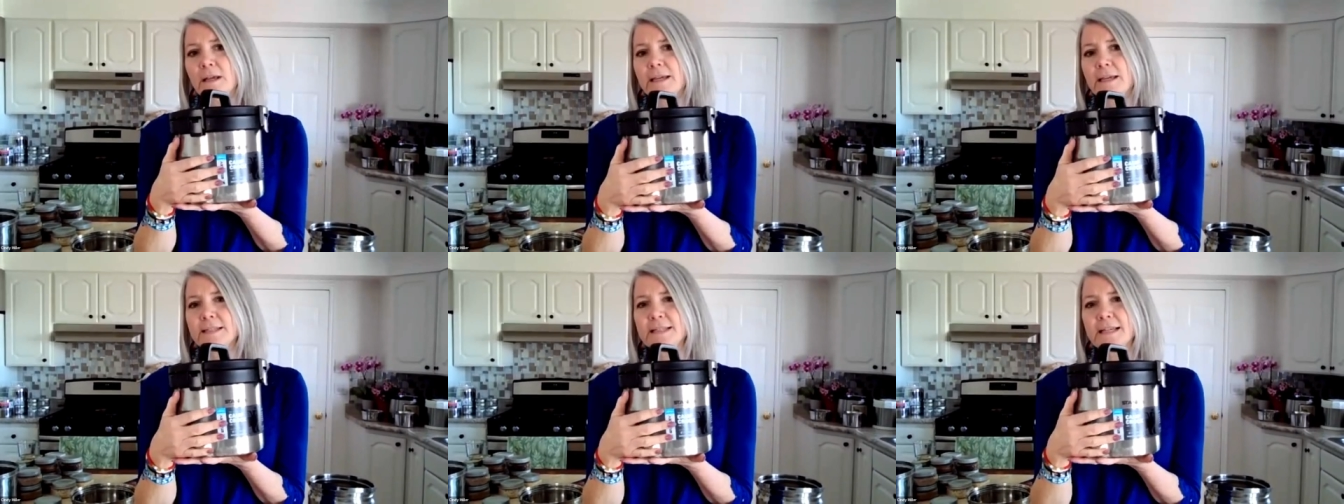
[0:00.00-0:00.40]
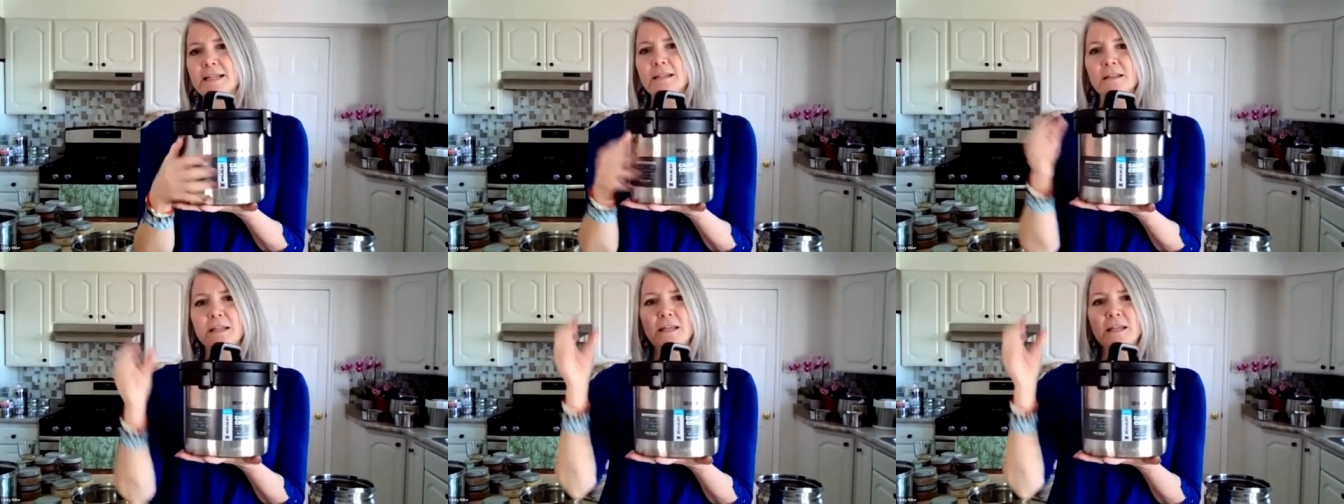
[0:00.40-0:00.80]
I can send
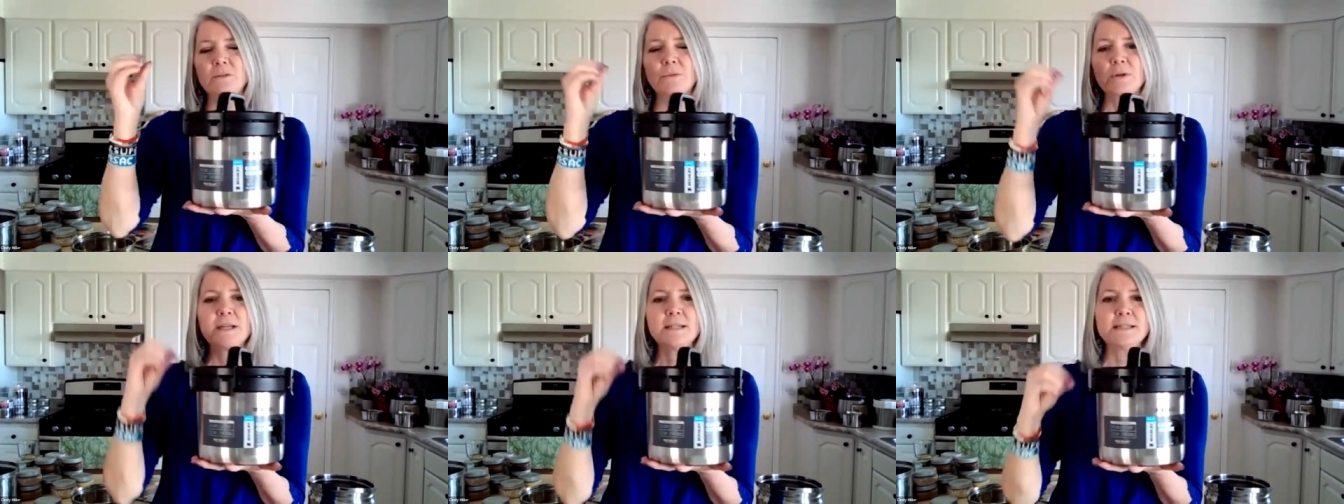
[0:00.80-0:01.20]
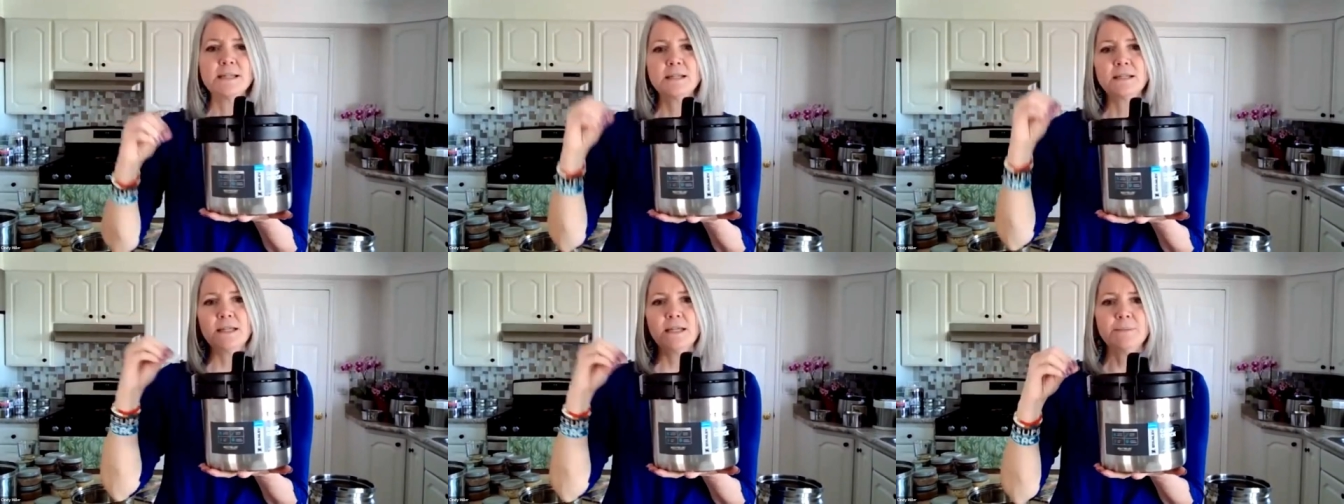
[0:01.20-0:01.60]
a link when I
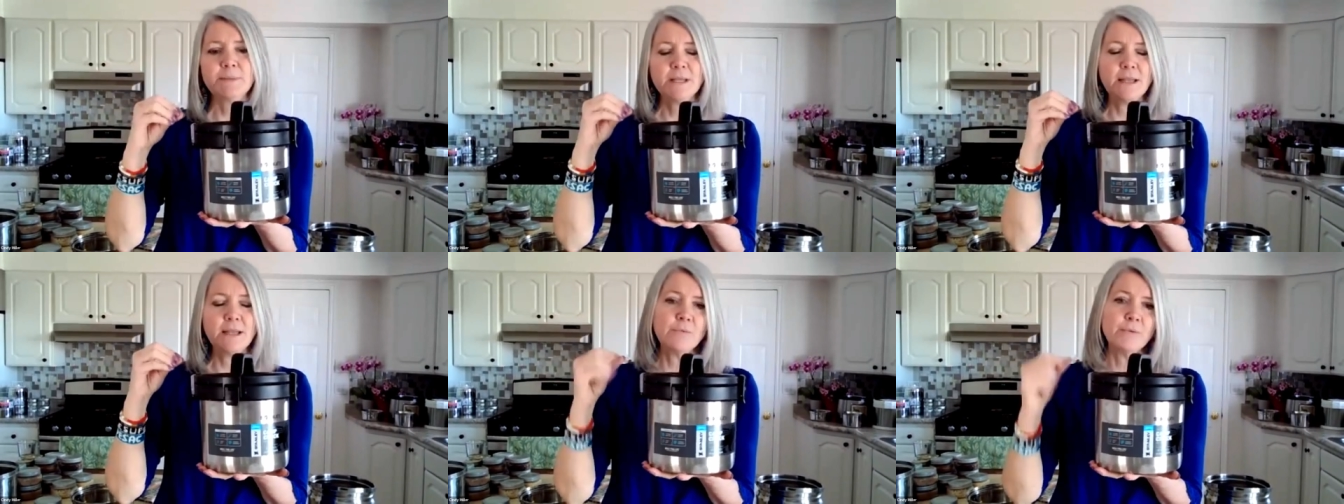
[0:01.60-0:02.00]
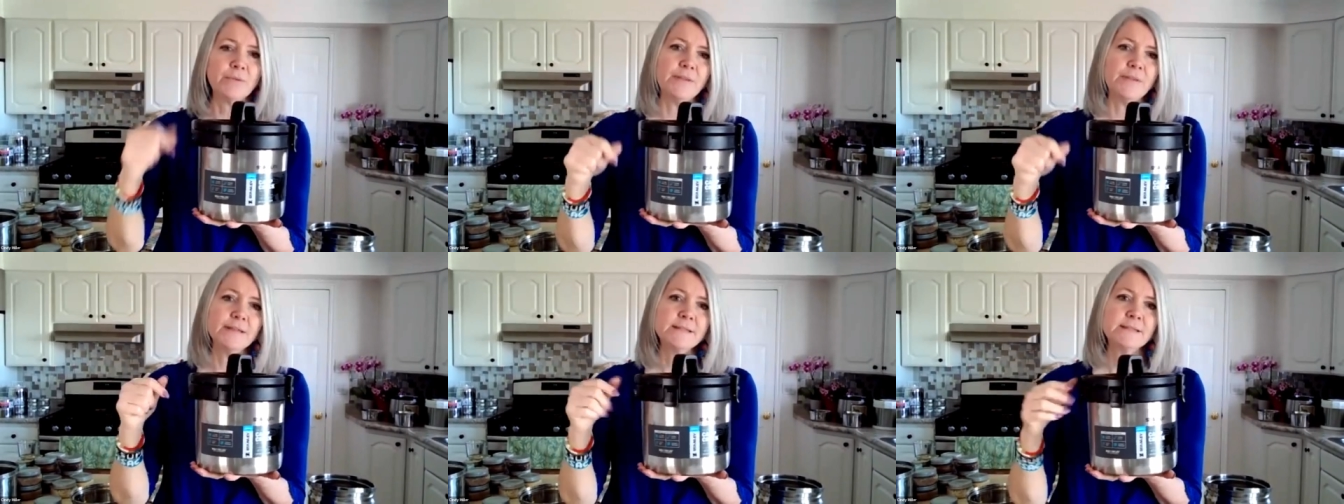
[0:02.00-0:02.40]
send the email out
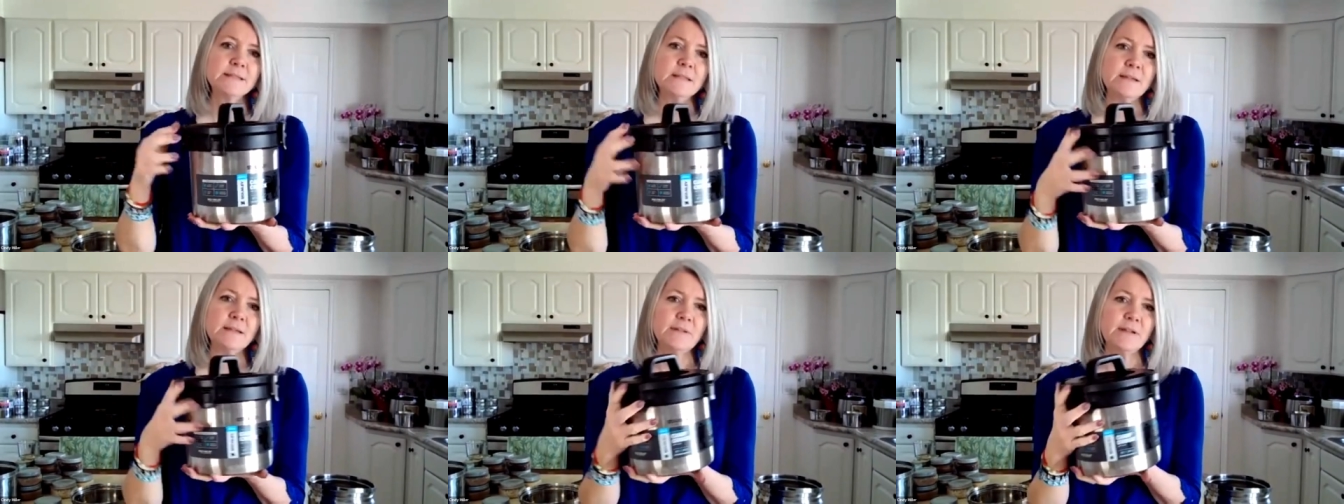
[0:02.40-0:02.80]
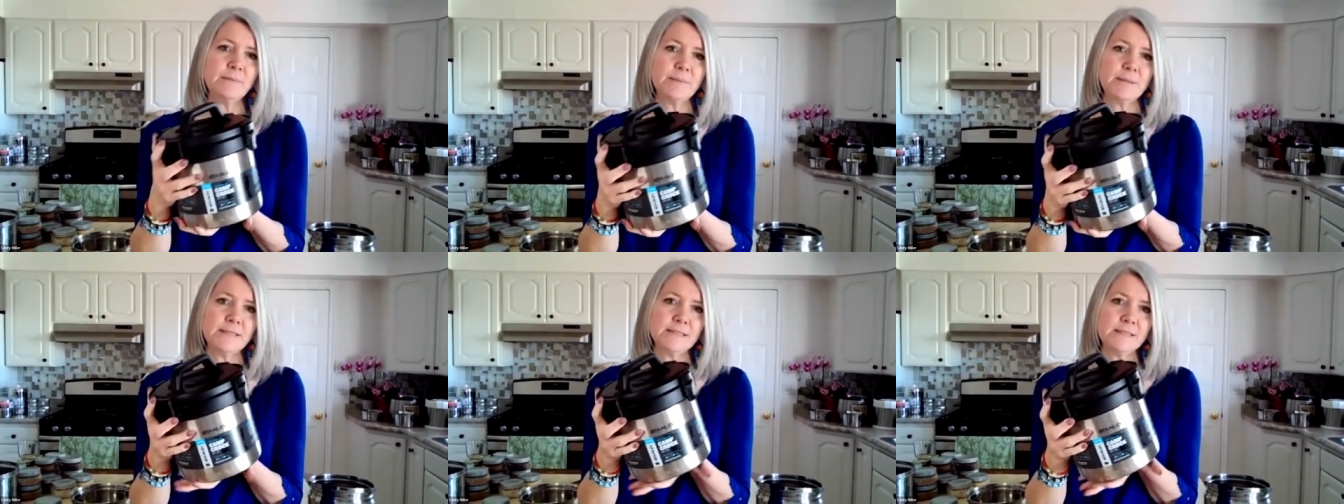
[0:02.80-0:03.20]
with this if
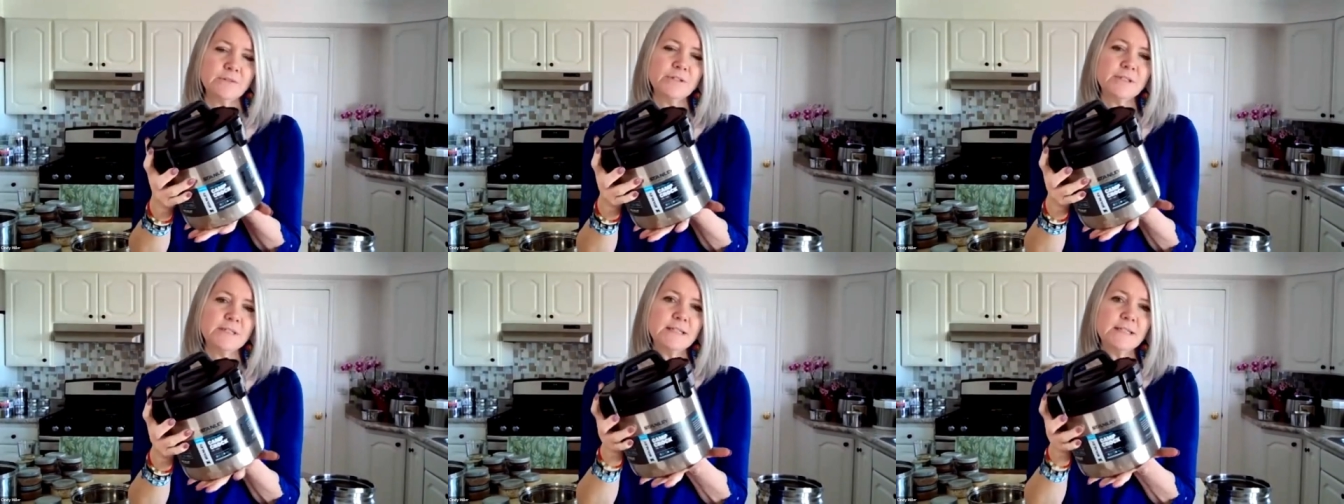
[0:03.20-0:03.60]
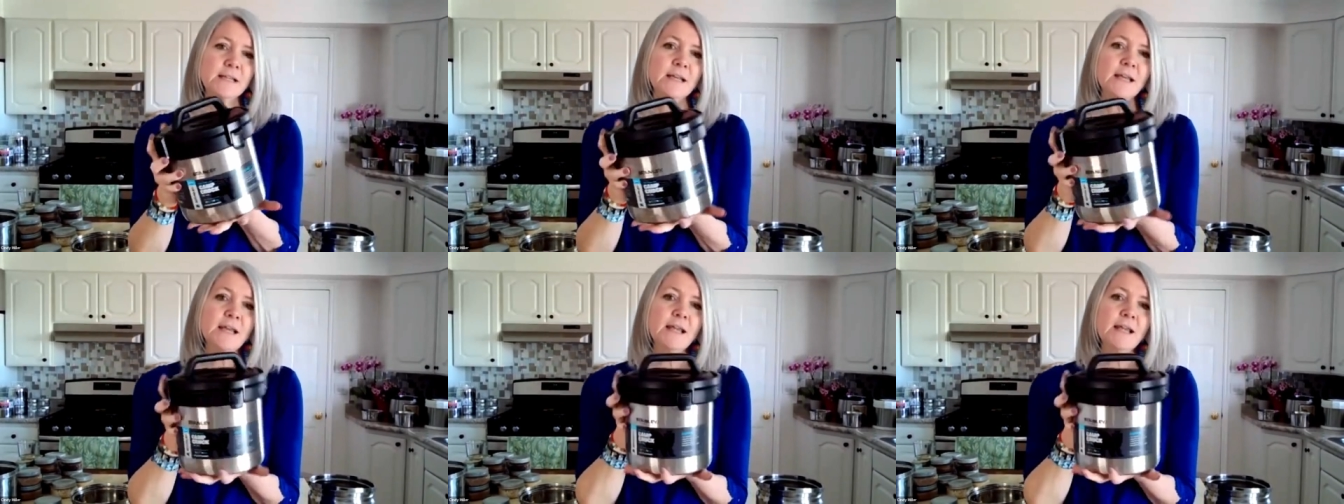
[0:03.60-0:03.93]
anybody's interested.